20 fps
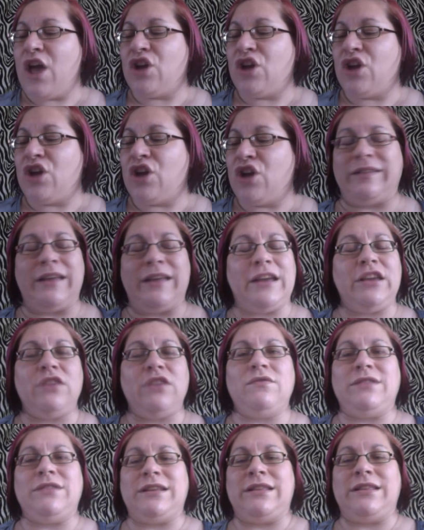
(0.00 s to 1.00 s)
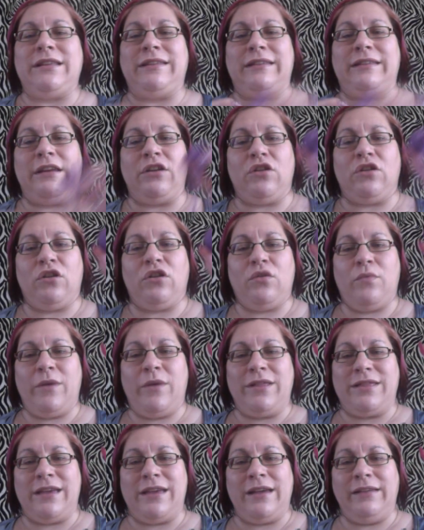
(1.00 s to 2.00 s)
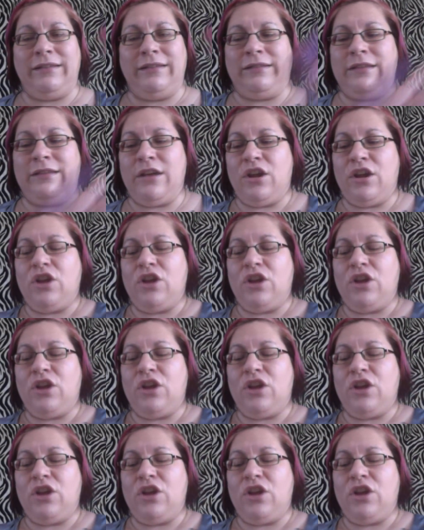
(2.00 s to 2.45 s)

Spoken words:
Just like you did the single with this,